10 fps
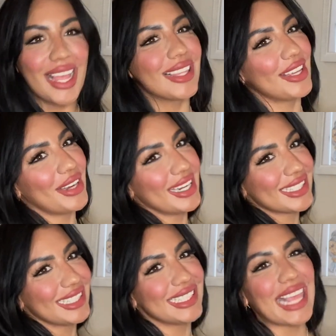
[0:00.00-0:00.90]
Hello
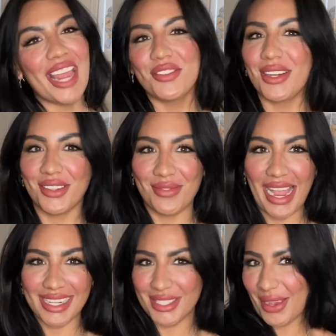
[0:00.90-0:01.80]
goddesses, and welcome
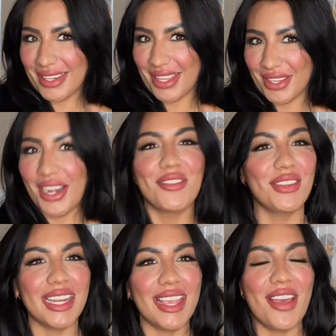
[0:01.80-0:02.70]
back to another
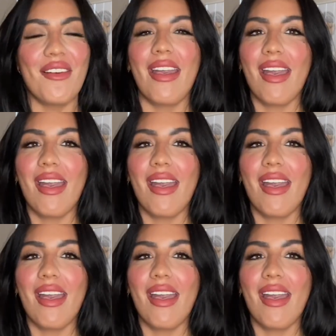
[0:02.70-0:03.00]
video.